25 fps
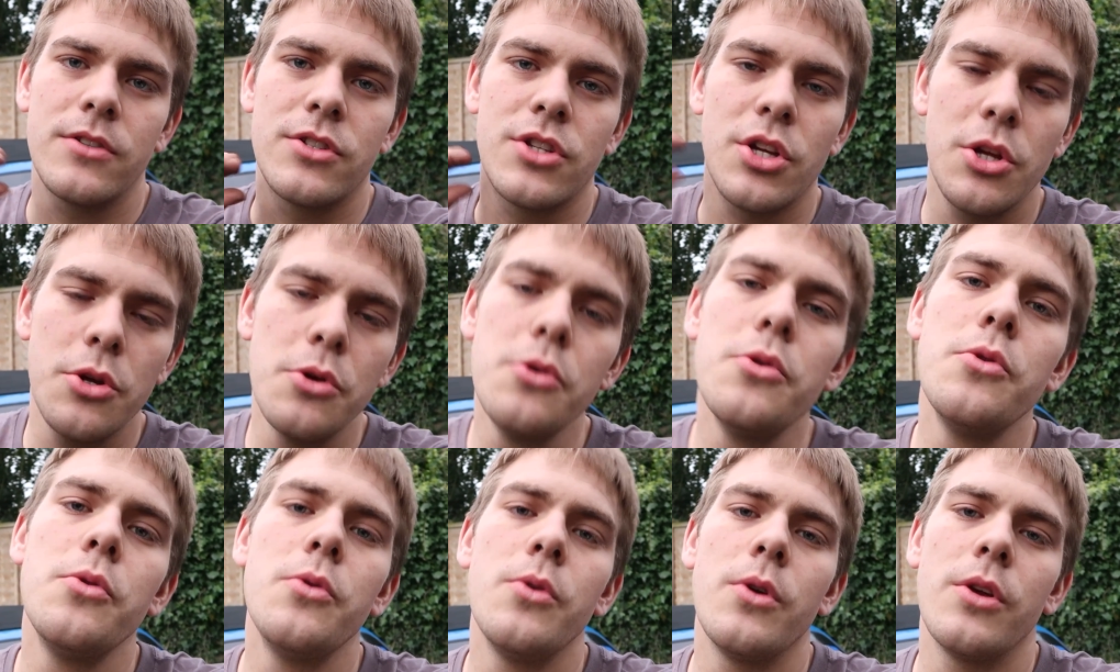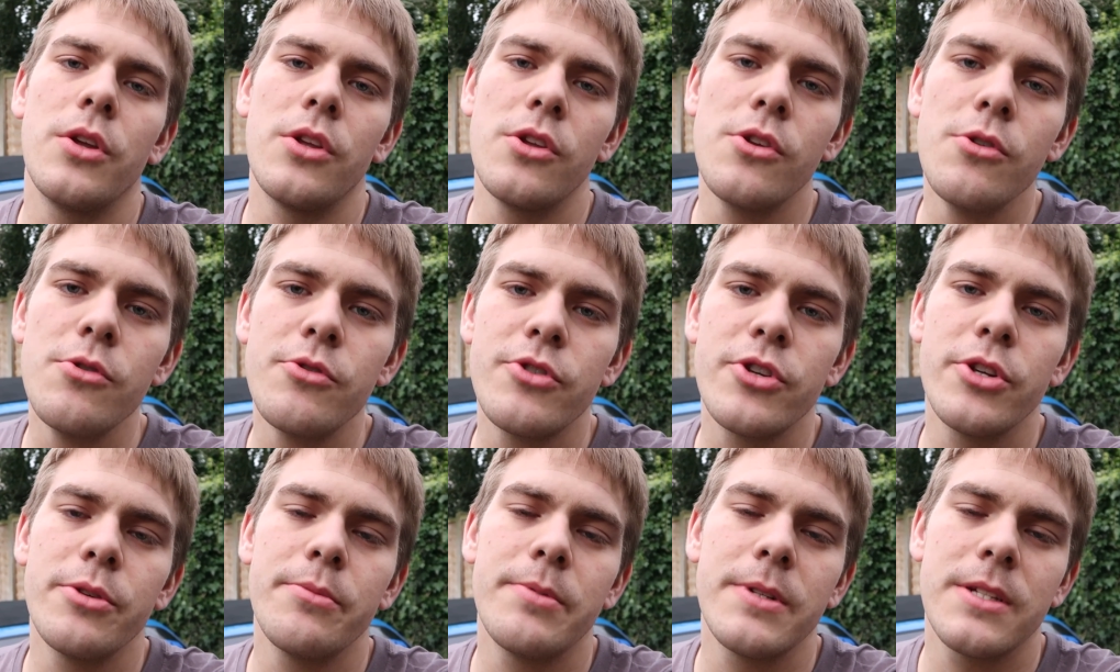2
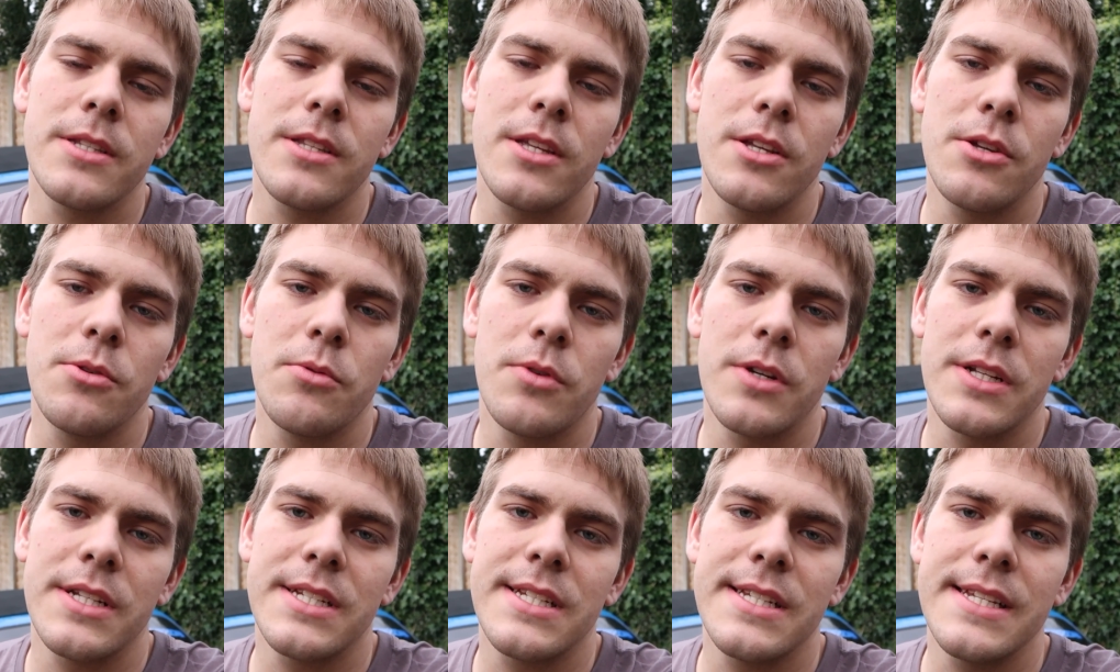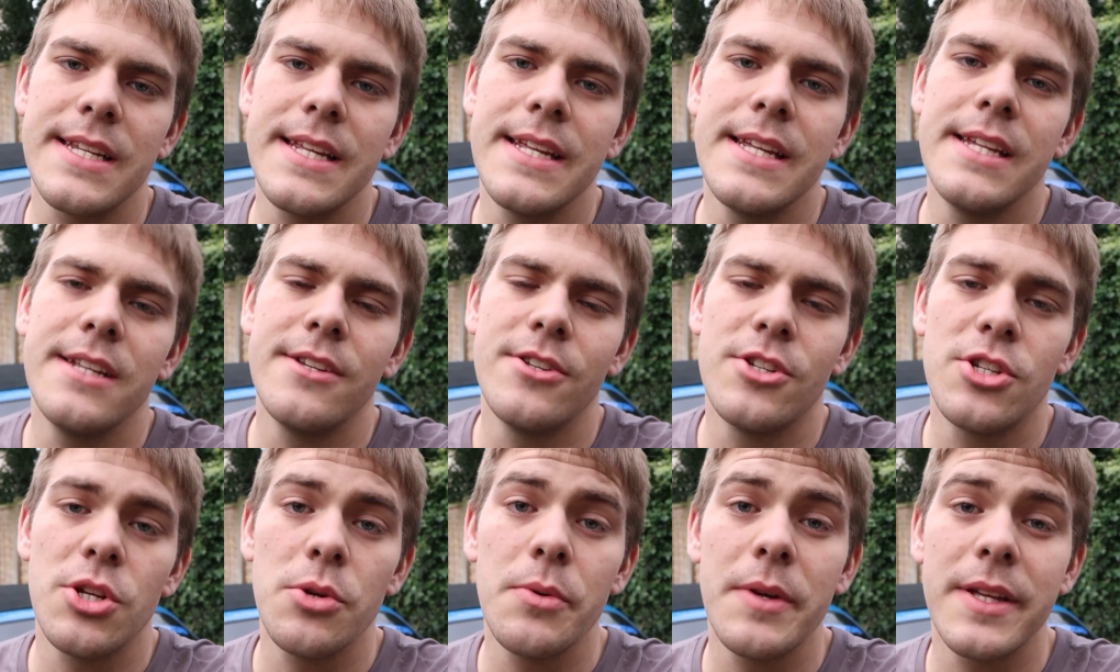YouTubers that you want to see
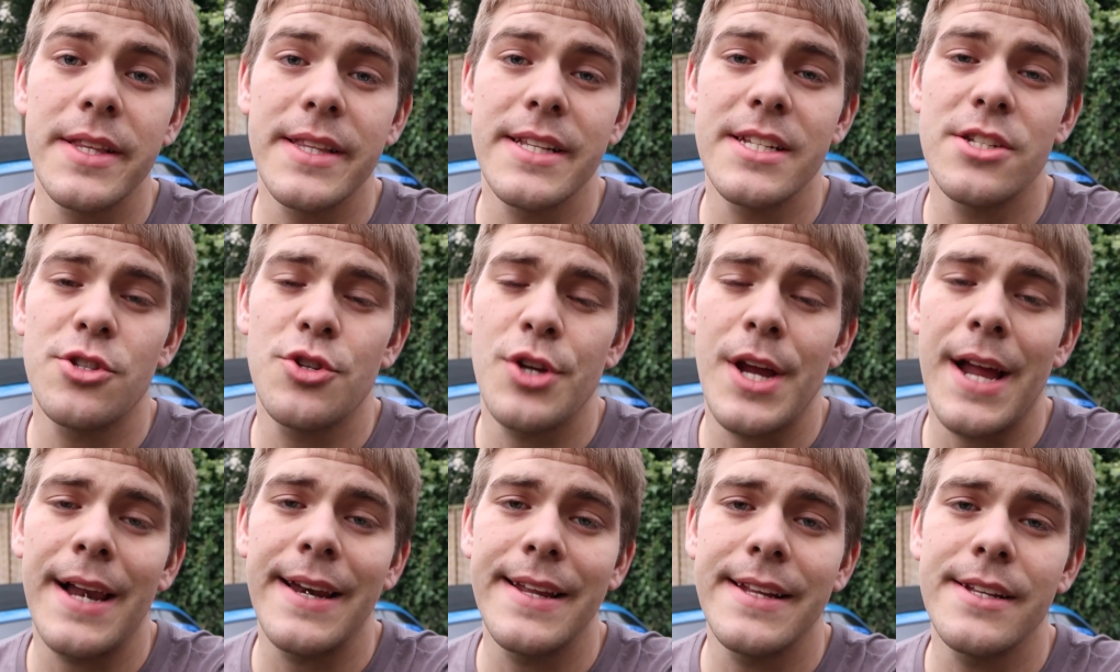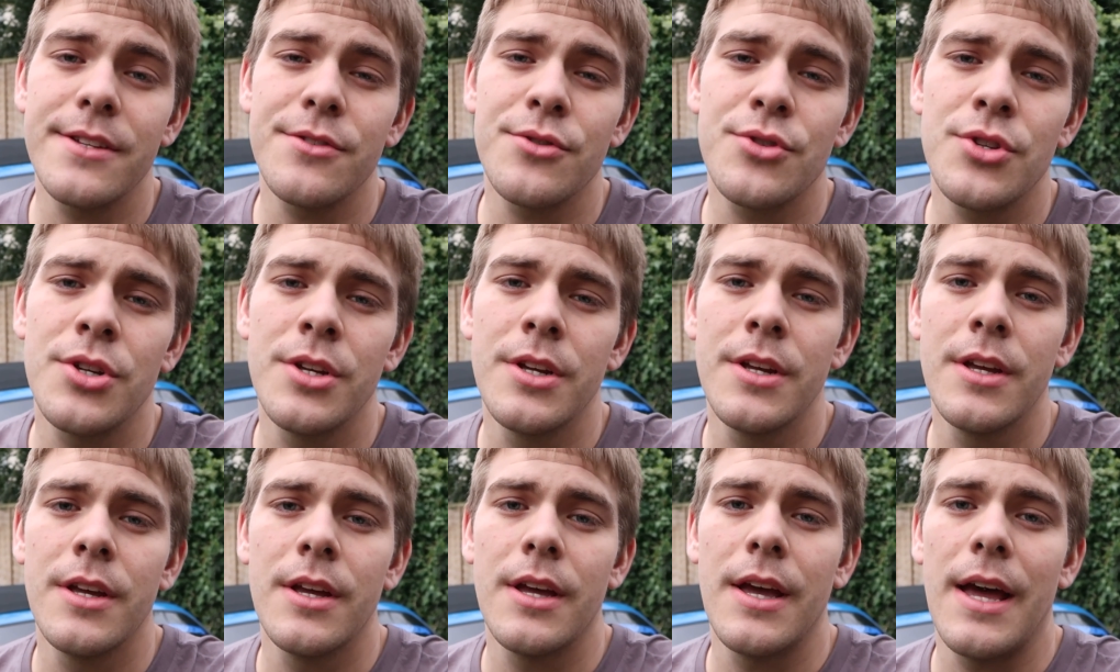doing this challenge,
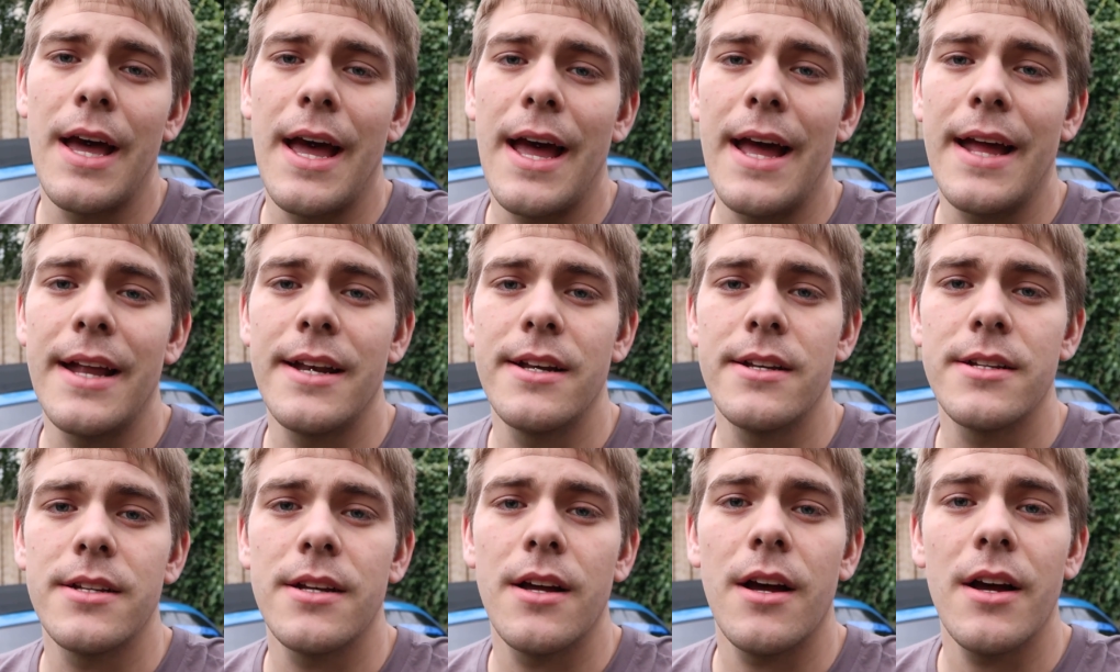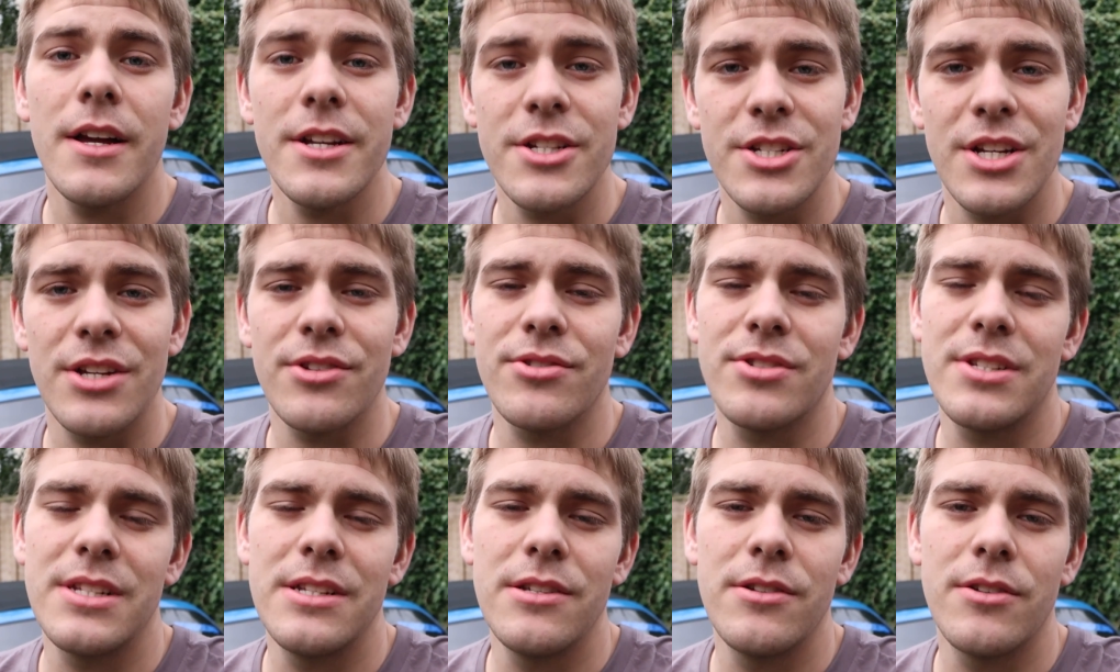and I
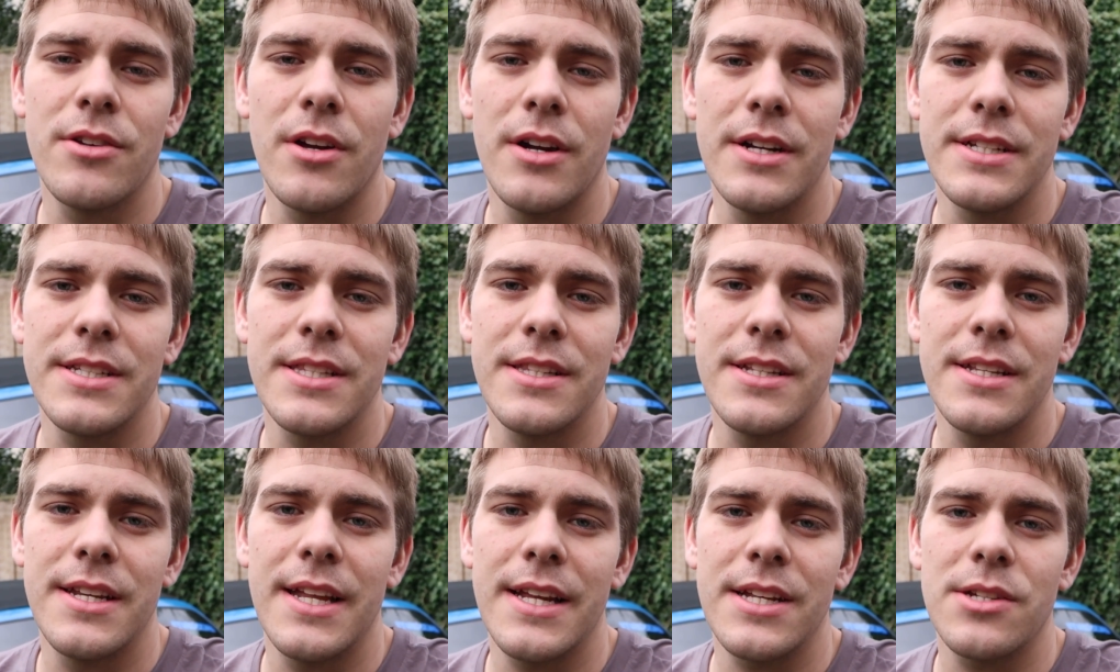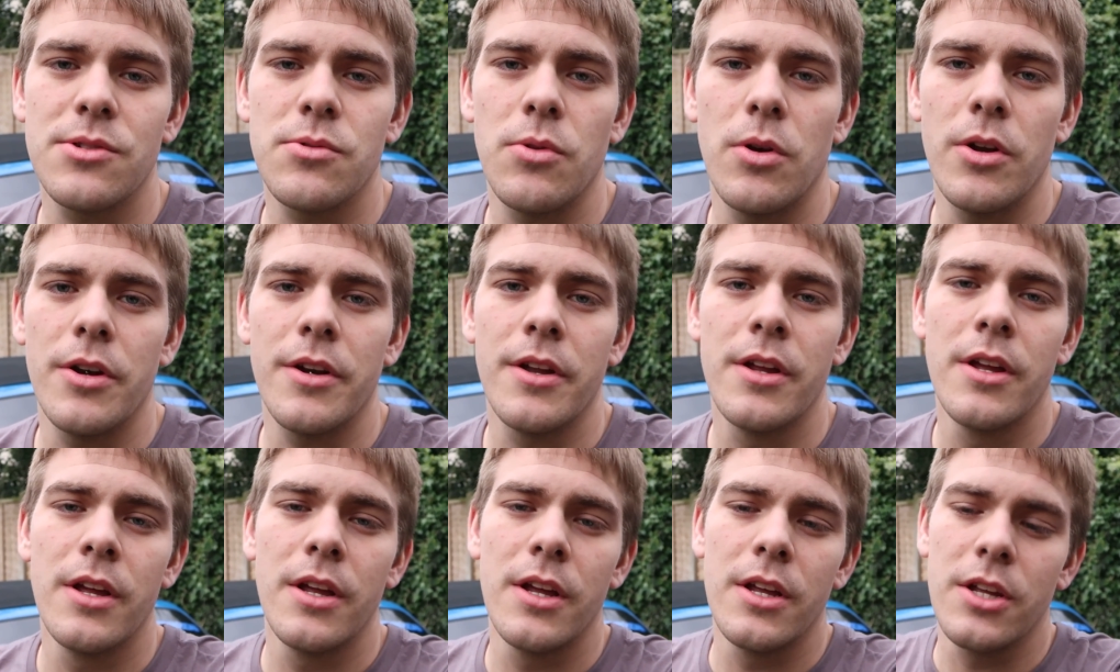shall see you guys in the next one.